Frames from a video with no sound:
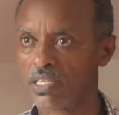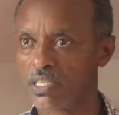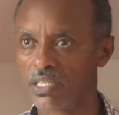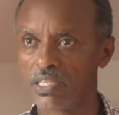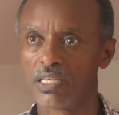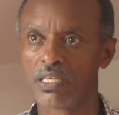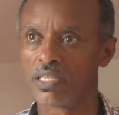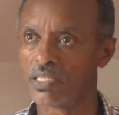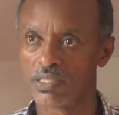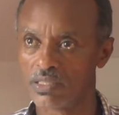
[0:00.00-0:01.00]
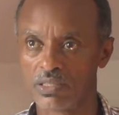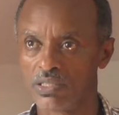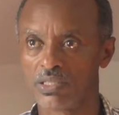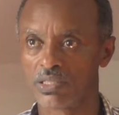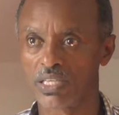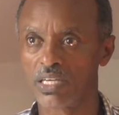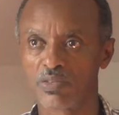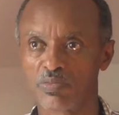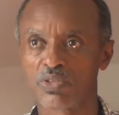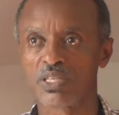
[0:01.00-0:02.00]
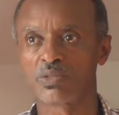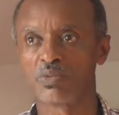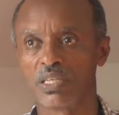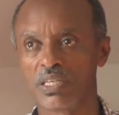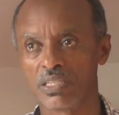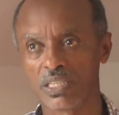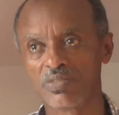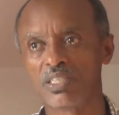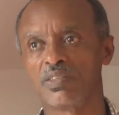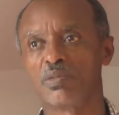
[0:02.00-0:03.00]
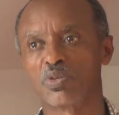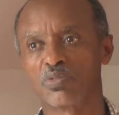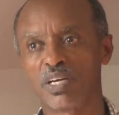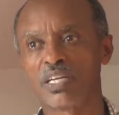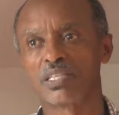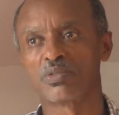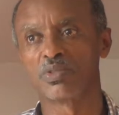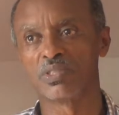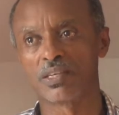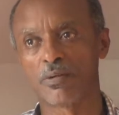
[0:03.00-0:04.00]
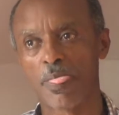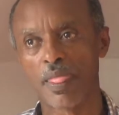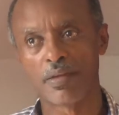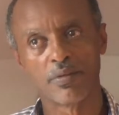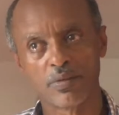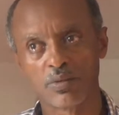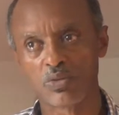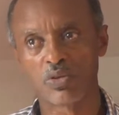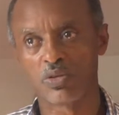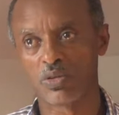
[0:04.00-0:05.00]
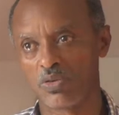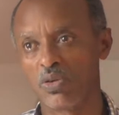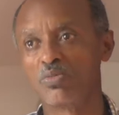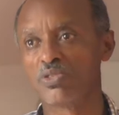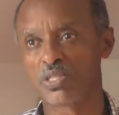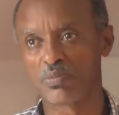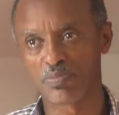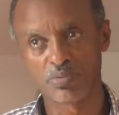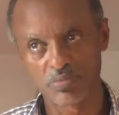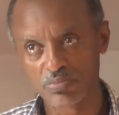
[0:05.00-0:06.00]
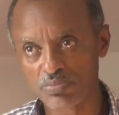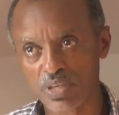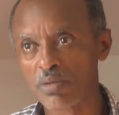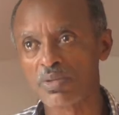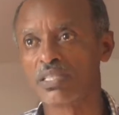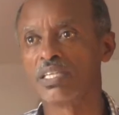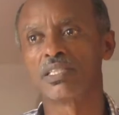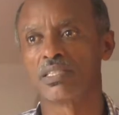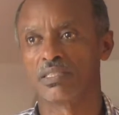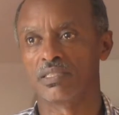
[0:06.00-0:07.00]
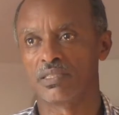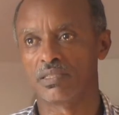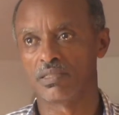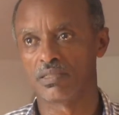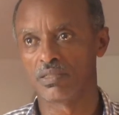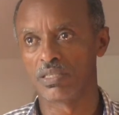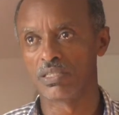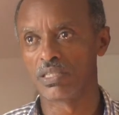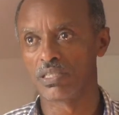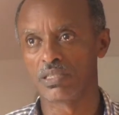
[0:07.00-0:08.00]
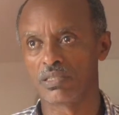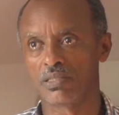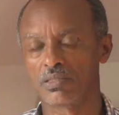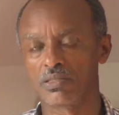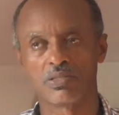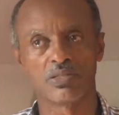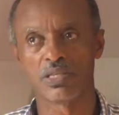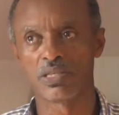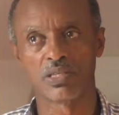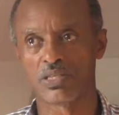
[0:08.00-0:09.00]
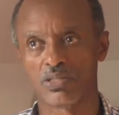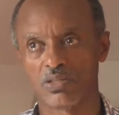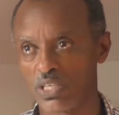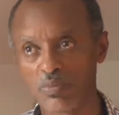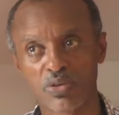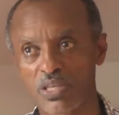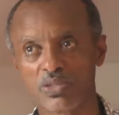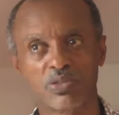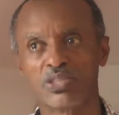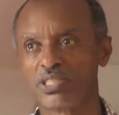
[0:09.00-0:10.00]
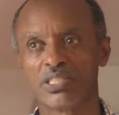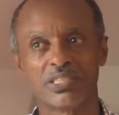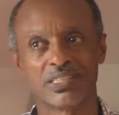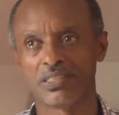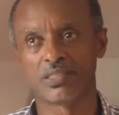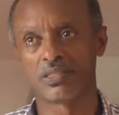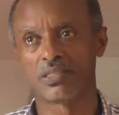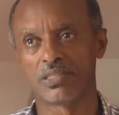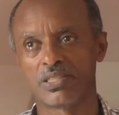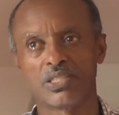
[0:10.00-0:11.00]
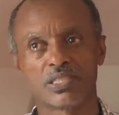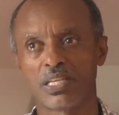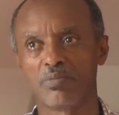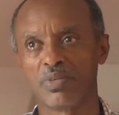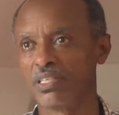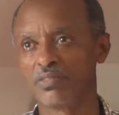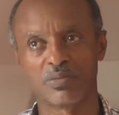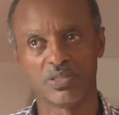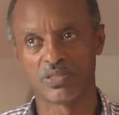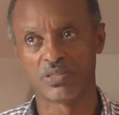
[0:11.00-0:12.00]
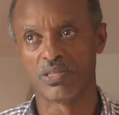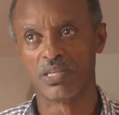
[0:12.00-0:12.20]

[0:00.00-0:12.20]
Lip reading: Then this kind of products will definitely provide us with almost primary data, and the temporal resolution is just unbelievable. So